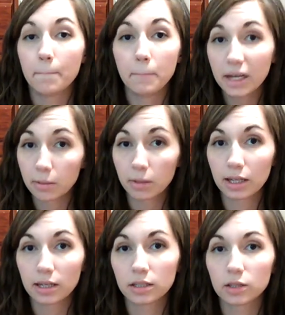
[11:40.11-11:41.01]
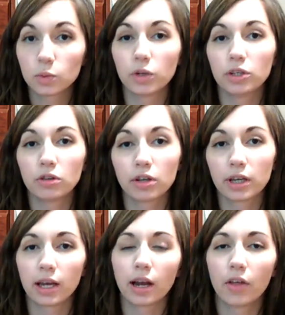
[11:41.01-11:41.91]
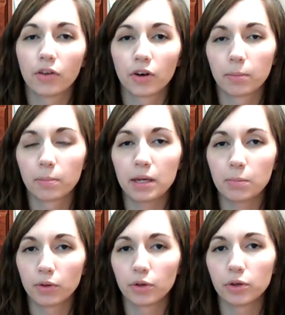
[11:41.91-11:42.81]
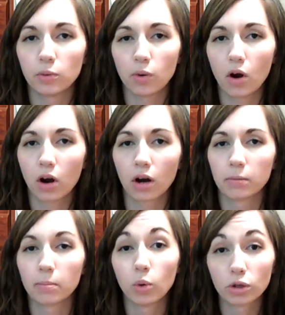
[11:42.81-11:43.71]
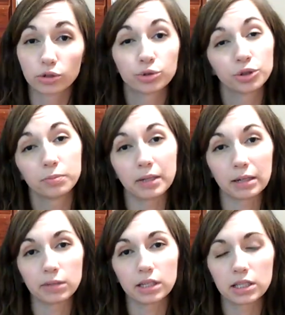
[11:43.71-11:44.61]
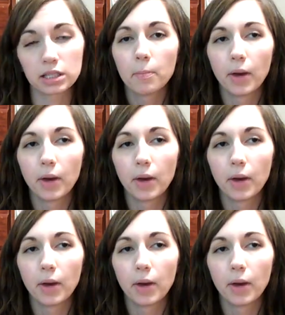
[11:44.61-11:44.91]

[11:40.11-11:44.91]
minimalist when you look at other people who are more true minimalists,